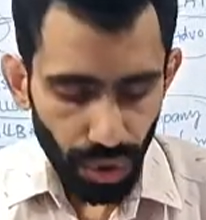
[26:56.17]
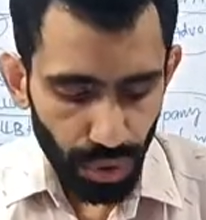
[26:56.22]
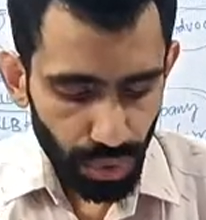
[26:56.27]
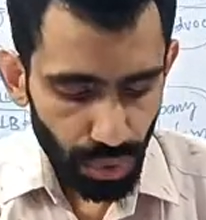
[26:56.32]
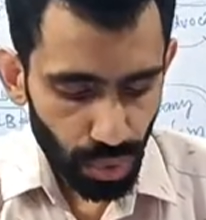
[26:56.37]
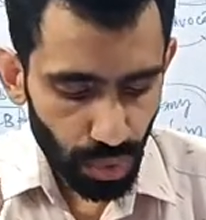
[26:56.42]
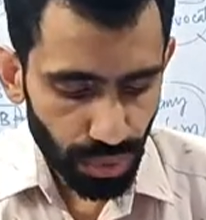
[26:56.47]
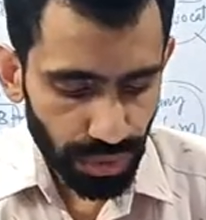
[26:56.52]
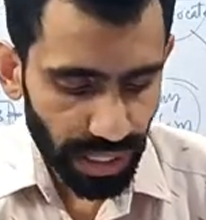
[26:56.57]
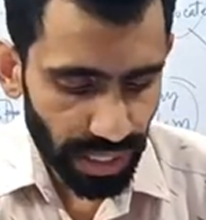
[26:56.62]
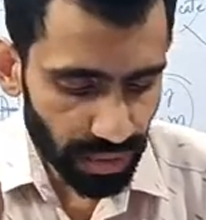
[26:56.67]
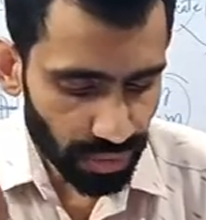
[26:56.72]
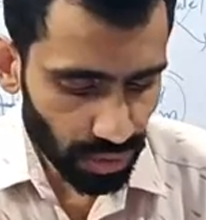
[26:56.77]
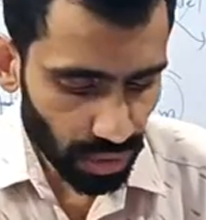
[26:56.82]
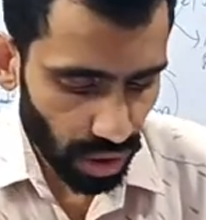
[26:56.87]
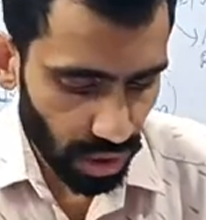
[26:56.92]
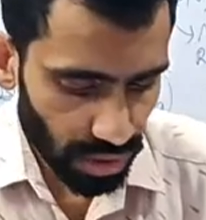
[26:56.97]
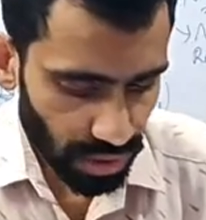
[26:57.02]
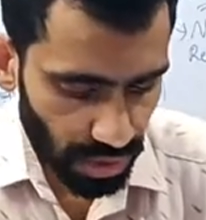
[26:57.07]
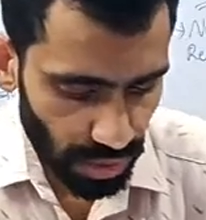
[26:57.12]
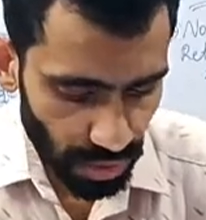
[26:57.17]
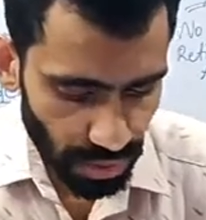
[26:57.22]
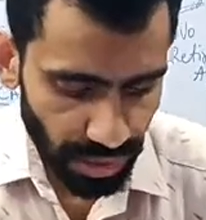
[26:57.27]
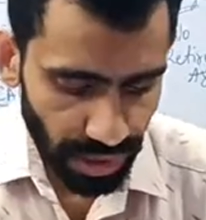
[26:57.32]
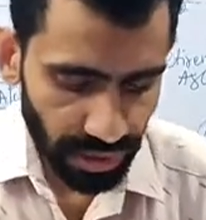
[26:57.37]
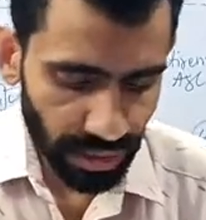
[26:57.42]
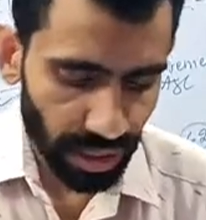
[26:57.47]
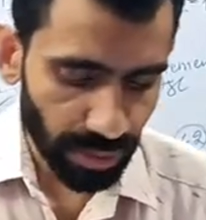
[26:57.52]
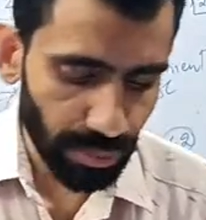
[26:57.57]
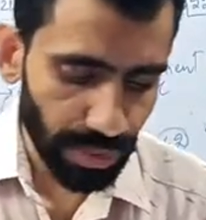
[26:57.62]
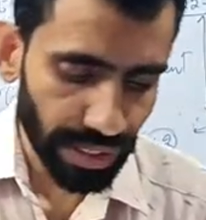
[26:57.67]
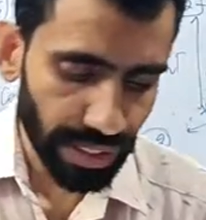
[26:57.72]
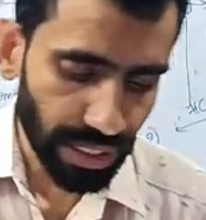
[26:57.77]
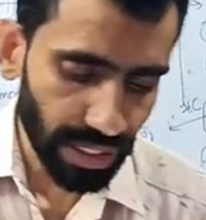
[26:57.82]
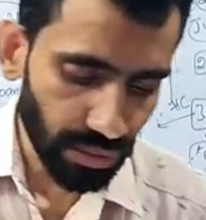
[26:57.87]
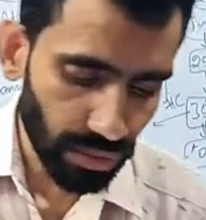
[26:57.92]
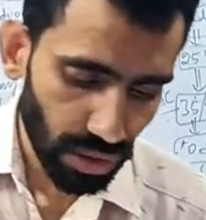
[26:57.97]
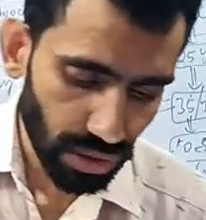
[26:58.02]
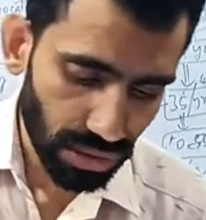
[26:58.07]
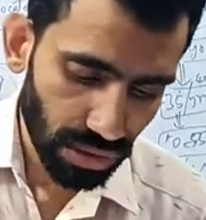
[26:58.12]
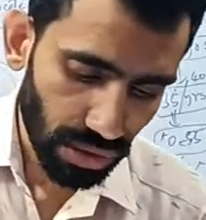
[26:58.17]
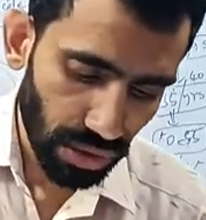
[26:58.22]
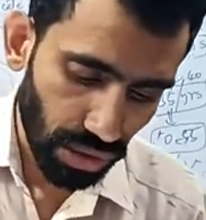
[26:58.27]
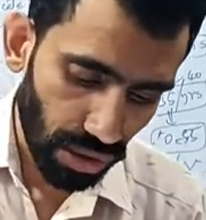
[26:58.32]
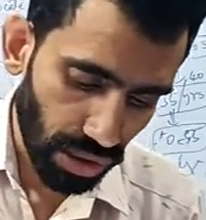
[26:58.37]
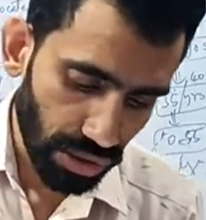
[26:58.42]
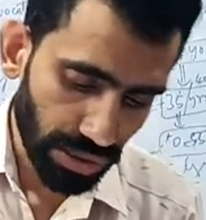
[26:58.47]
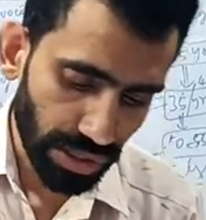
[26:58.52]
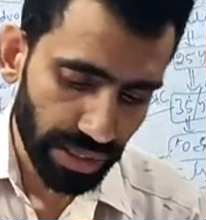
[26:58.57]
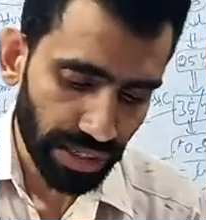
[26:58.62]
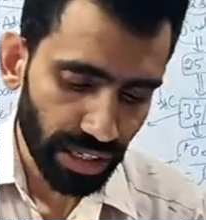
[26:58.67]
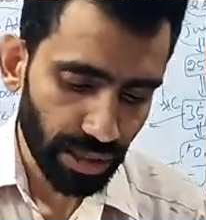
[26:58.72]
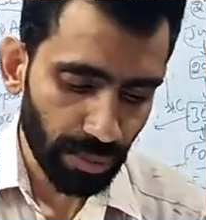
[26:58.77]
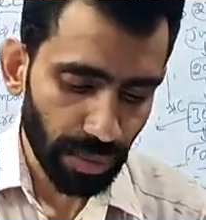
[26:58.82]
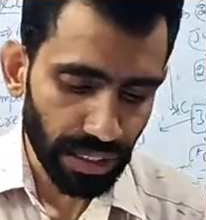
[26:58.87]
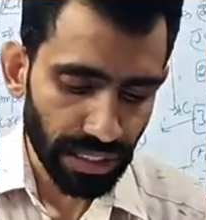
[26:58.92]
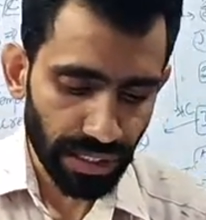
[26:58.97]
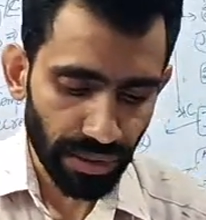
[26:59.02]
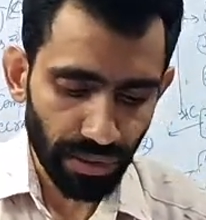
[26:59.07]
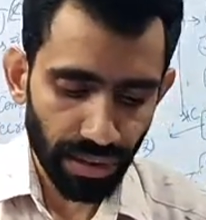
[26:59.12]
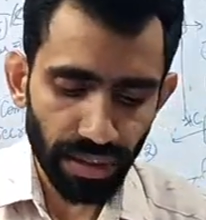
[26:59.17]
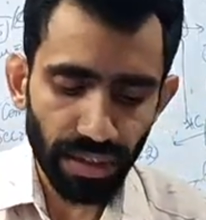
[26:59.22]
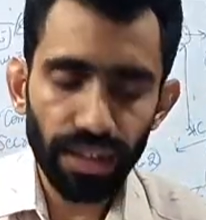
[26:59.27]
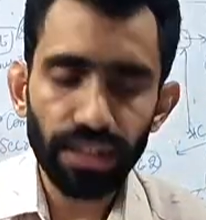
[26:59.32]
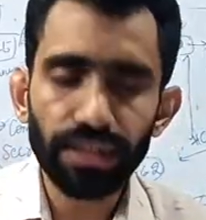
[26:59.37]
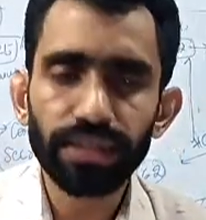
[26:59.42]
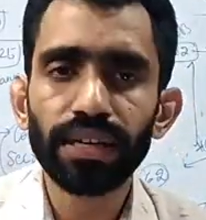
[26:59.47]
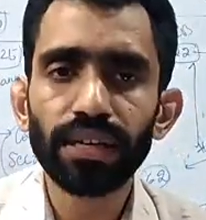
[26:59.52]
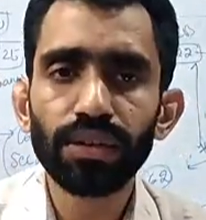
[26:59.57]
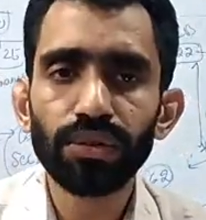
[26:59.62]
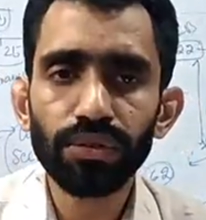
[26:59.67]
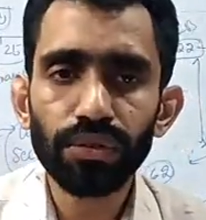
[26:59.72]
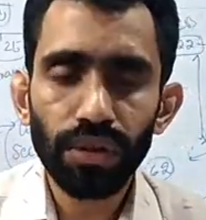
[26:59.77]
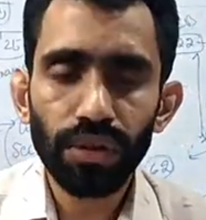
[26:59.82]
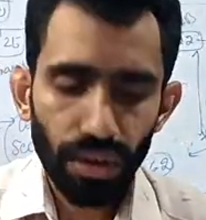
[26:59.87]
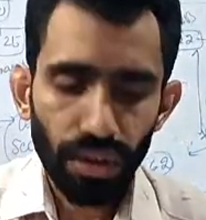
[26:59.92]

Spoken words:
Union Constitution Committee was also headed by Jawaharlal Nehru.